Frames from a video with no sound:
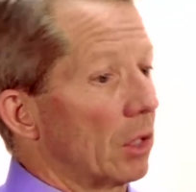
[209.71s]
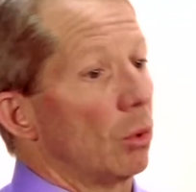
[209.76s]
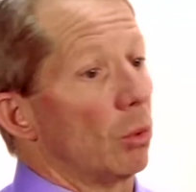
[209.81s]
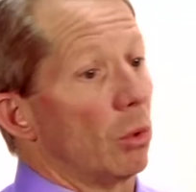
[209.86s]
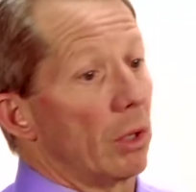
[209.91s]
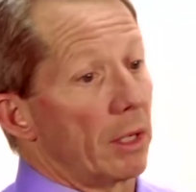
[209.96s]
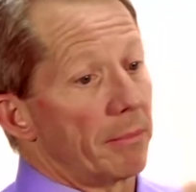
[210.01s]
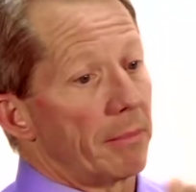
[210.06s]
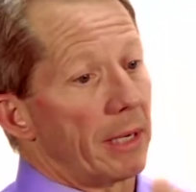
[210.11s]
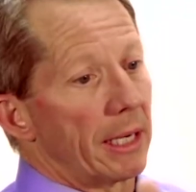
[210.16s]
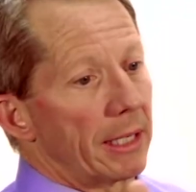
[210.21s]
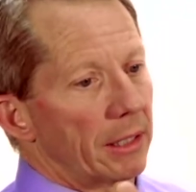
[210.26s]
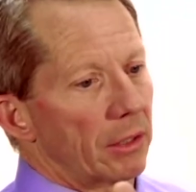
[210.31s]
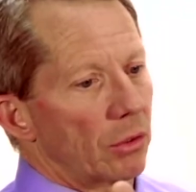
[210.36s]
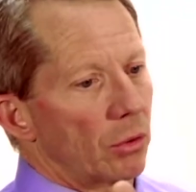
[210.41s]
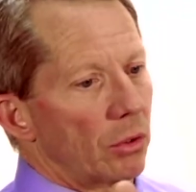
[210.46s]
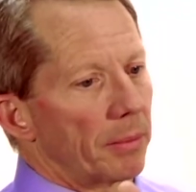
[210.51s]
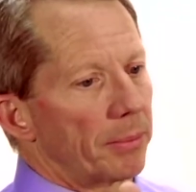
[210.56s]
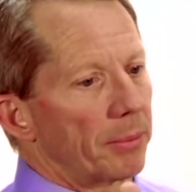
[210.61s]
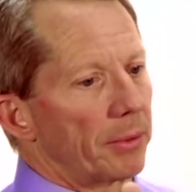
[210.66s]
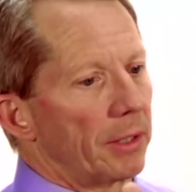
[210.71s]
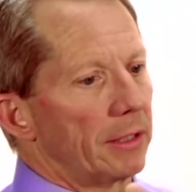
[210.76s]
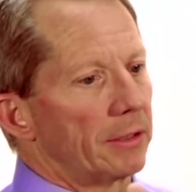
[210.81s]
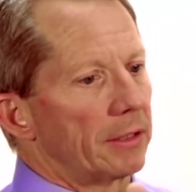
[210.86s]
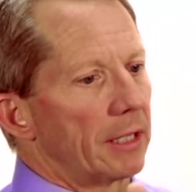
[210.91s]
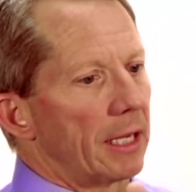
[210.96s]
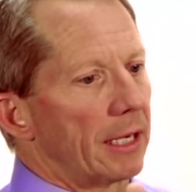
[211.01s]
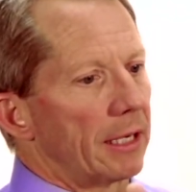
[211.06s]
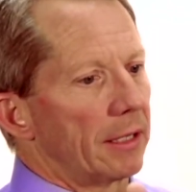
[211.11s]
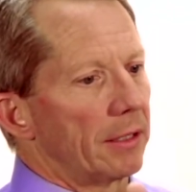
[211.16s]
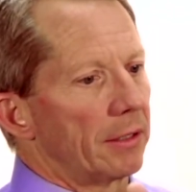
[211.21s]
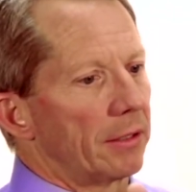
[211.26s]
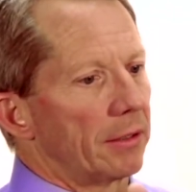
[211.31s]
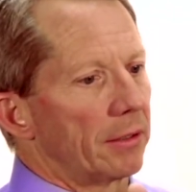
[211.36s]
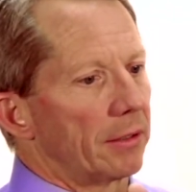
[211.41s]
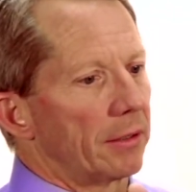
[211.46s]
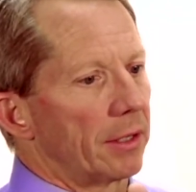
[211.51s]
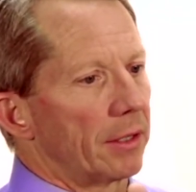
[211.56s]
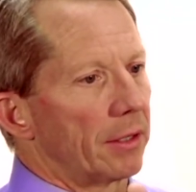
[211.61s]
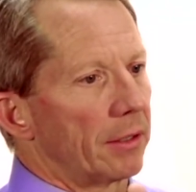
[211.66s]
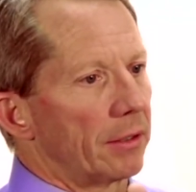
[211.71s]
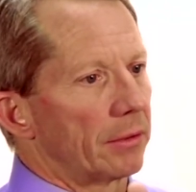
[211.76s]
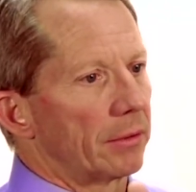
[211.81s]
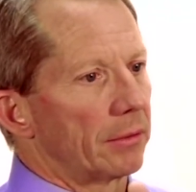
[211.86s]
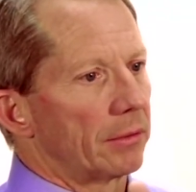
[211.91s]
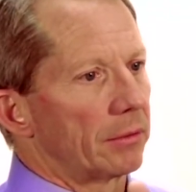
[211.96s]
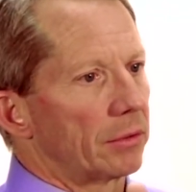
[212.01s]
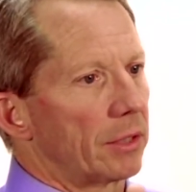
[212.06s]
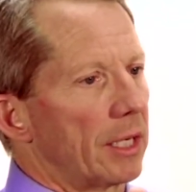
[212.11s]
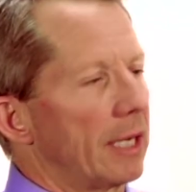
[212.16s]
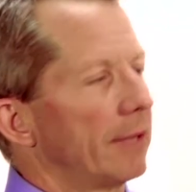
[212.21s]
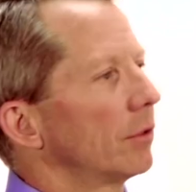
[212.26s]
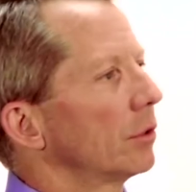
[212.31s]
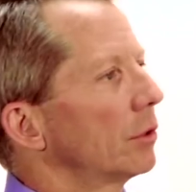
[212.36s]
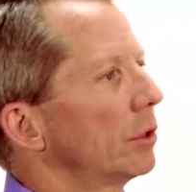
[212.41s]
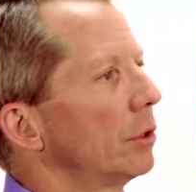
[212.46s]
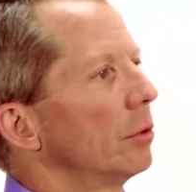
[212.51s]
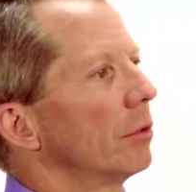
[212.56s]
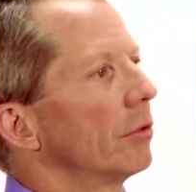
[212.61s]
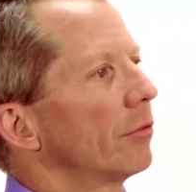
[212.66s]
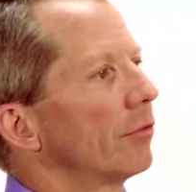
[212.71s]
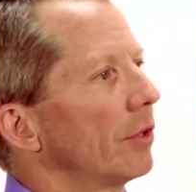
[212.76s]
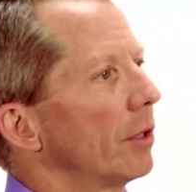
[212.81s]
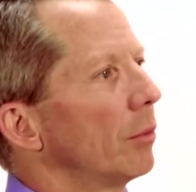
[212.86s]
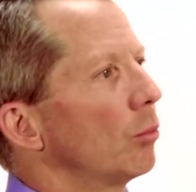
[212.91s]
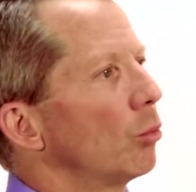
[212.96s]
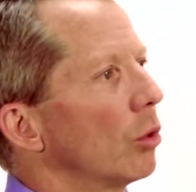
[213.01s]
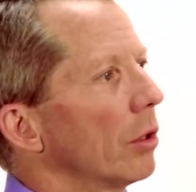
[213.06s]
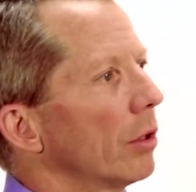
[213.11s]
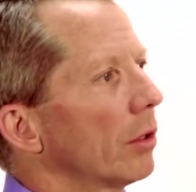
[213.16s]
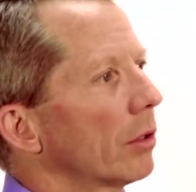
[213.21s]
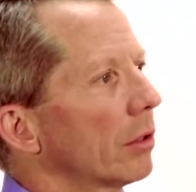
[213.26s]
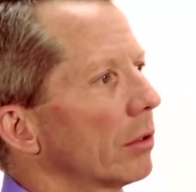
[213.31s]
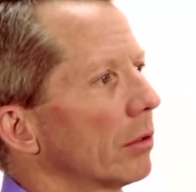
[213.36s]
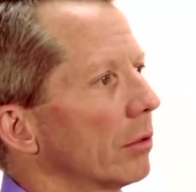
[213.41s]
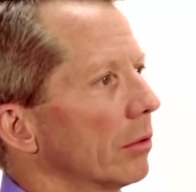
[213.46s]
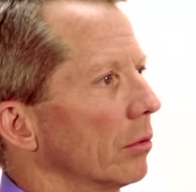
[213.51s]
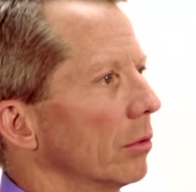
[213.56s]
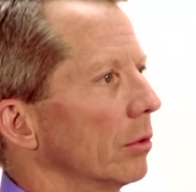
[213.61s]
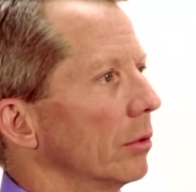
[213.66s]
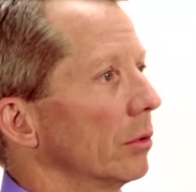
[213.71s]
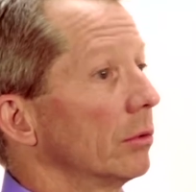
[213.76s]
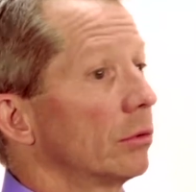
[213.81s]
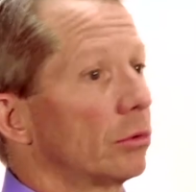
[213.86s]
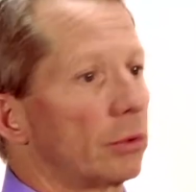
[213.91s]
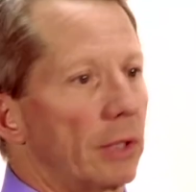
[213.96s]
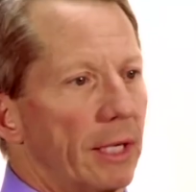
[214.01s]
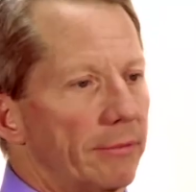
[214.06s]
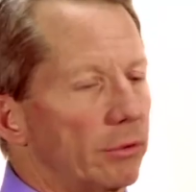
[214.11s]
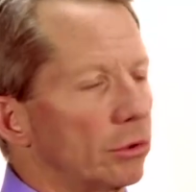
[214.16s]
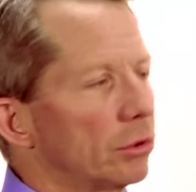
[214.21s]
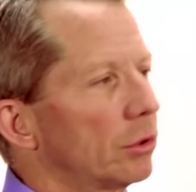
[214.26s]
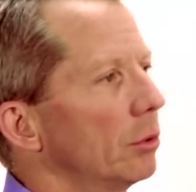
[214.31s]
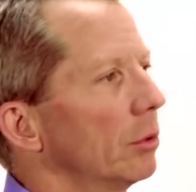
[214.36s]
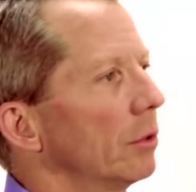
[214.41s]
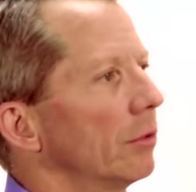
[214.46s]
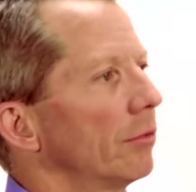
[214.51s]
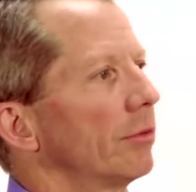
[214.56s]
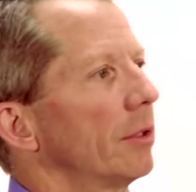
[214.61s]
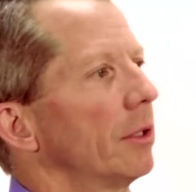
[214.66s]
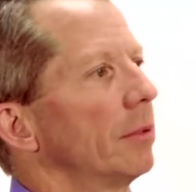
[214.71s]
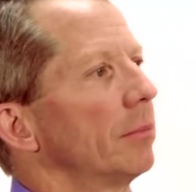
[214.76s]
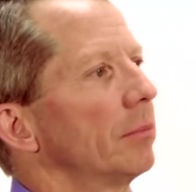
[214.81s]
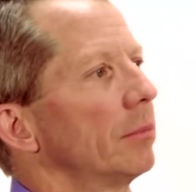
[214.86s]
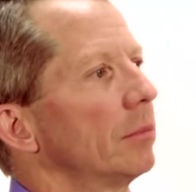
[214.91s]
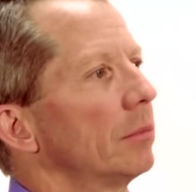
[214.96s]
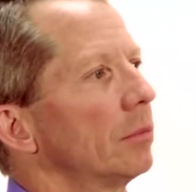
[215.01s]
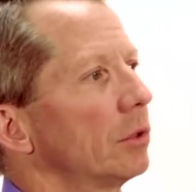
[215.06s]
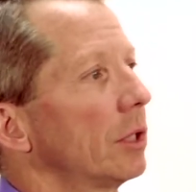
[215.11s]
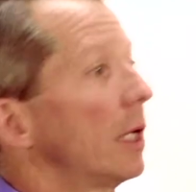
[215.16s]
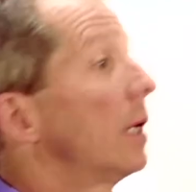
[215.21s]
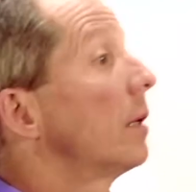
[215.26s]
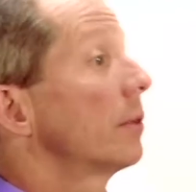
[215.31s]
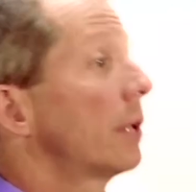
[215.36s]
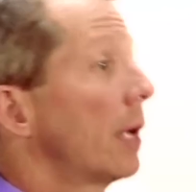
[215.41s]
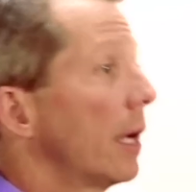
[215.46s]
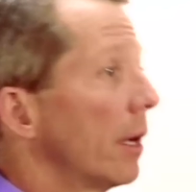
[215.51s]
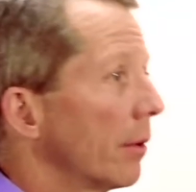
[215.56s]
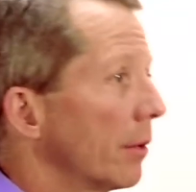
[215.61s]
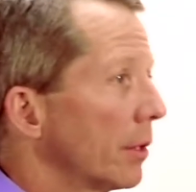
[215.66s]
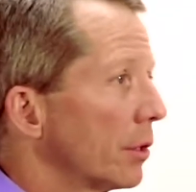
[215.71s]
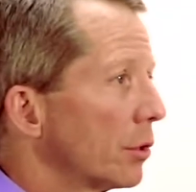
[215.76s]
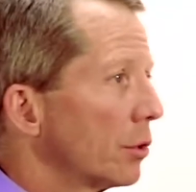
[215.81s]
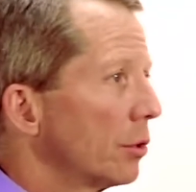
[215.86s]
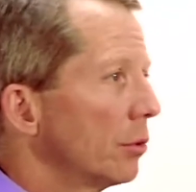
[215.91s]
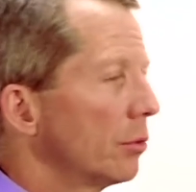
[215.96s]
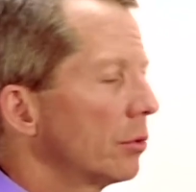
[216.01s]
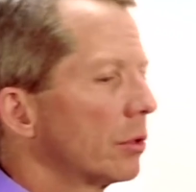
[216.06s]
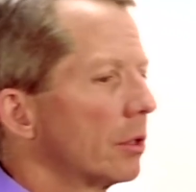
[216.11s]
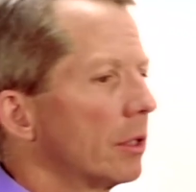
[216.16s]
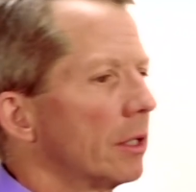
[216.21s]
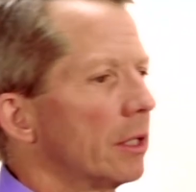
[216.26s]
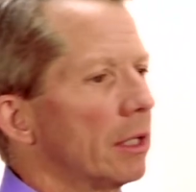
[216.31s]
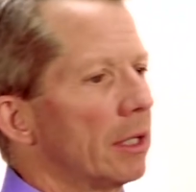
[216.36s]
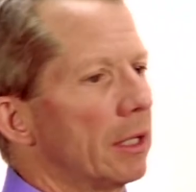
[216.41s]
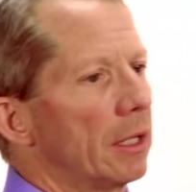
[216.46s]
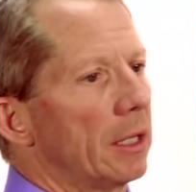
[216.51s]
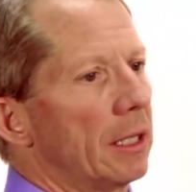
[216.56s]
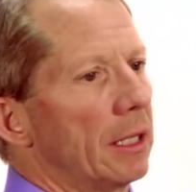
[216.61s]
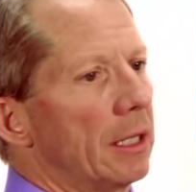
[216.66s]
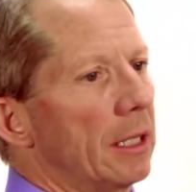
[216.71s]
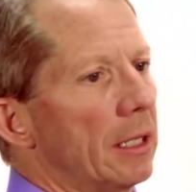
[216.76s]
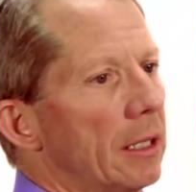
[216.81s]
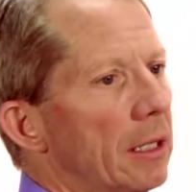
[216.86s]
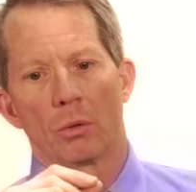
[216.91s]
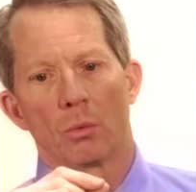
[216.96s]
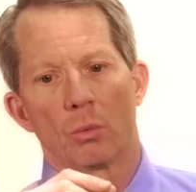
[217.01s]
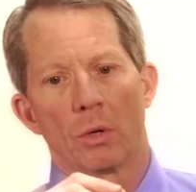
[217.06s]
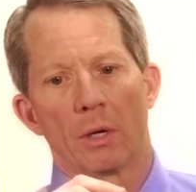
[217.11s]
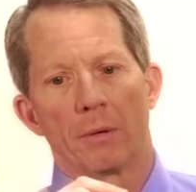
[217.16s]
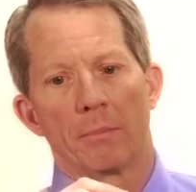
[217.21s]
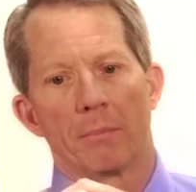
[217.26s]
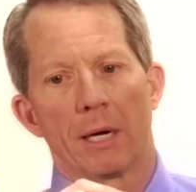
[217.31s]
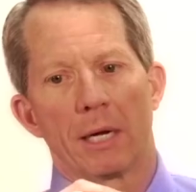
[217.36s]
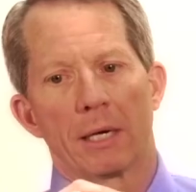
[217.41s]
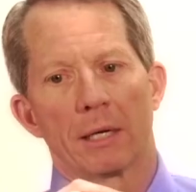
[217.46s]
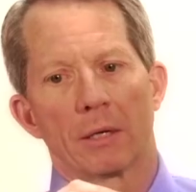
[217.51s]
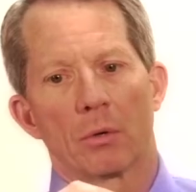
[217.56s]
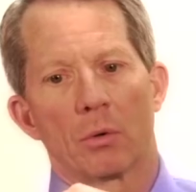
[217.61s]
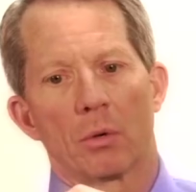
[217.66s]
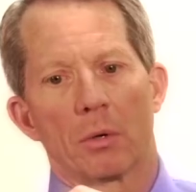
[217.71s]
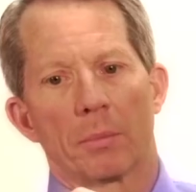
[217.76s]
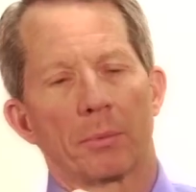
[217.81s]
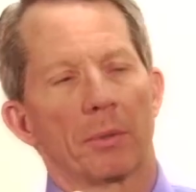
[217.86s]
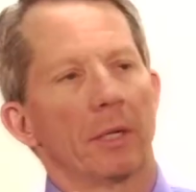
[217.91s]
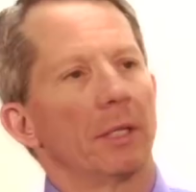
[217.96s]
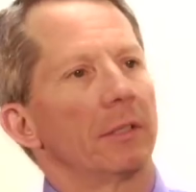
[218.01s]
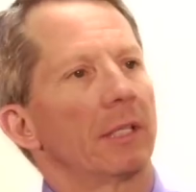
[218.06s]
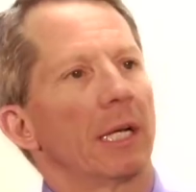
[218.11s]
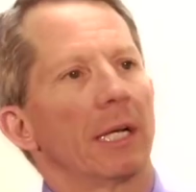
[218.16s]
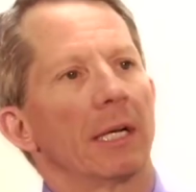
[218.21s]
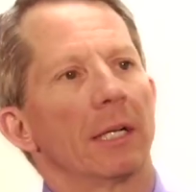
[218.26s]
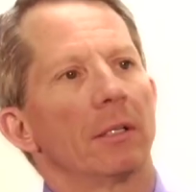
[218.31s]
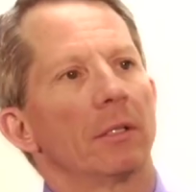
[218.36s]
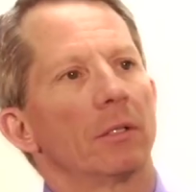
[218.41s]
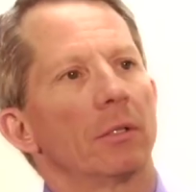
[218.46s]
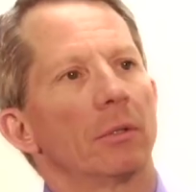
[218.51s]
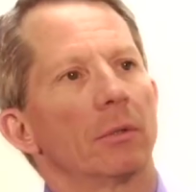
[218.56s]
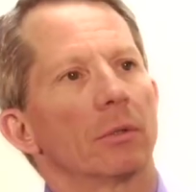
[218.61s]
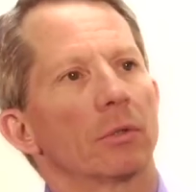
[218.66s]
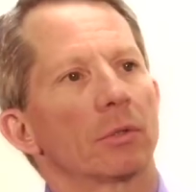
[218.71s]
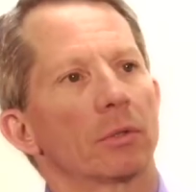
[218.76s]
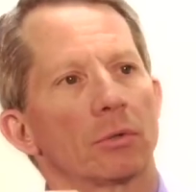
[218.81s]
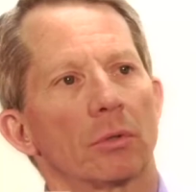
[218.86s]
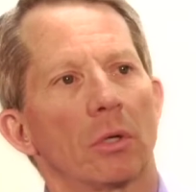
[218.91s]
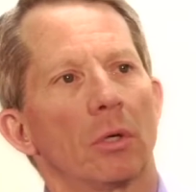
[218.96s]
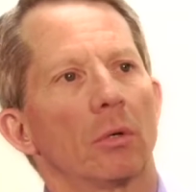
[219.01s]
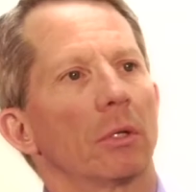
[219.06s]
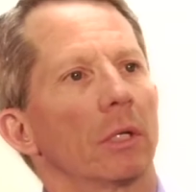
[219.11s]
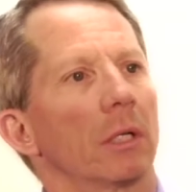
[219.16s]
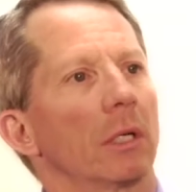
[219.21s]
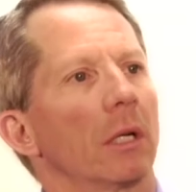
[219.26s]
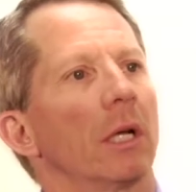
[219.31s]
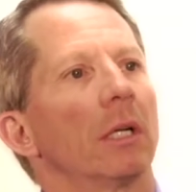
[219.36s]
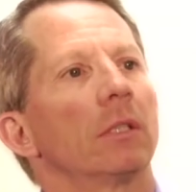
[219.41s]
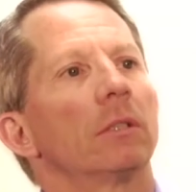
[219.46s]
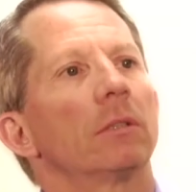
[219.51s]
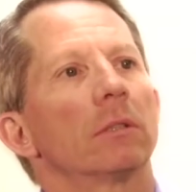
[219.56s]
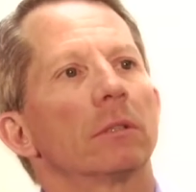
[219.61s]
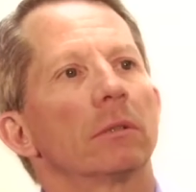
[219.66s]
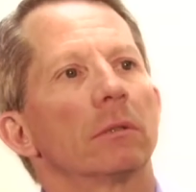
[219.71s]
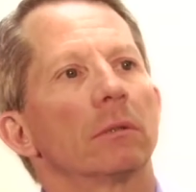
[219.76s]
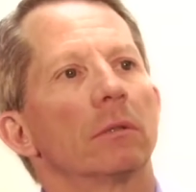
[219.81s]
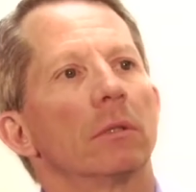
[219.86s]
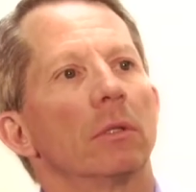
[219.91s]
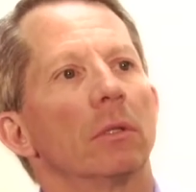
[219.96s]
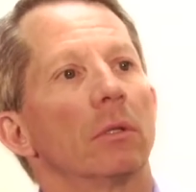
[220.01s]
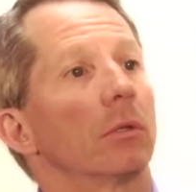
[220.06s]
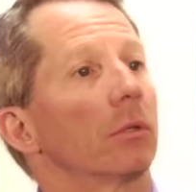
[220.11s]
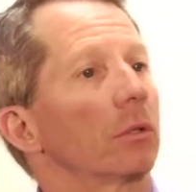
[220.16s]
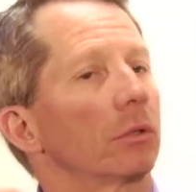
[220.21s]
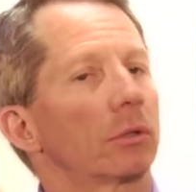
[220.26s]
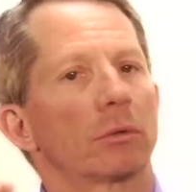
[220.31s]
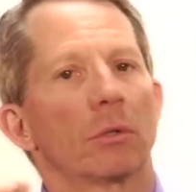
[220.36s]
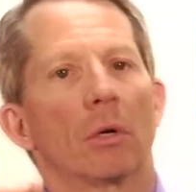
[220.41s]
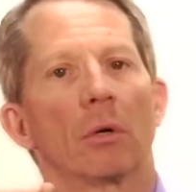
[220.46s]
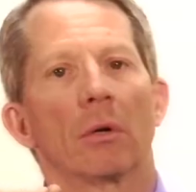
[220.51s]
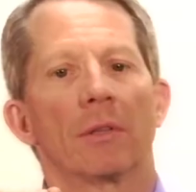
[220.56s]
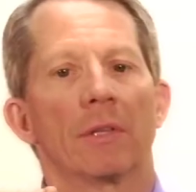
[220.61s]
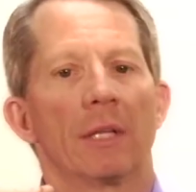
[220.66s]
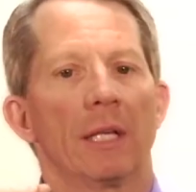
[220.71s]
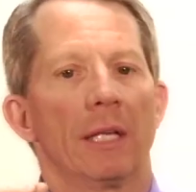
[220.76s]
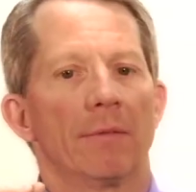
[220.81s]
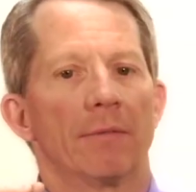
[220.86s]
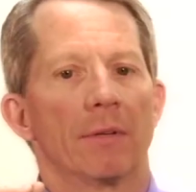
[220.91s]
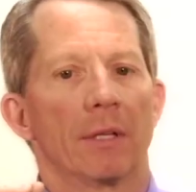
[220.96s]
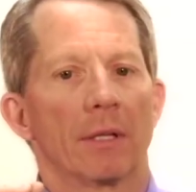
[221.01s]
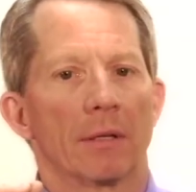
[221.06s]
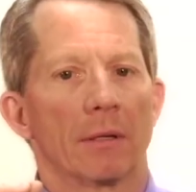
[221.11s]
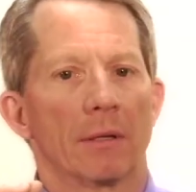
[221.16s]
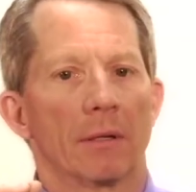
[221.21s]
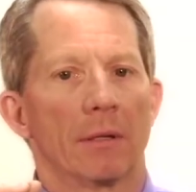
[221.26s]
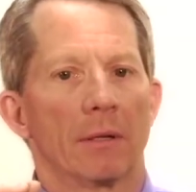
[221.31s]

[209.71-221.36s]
one might incorporate that into their travel to and from work or travel to and from childcare issues. One might incorporate that into a stroll at lunch or a stroll in the evening.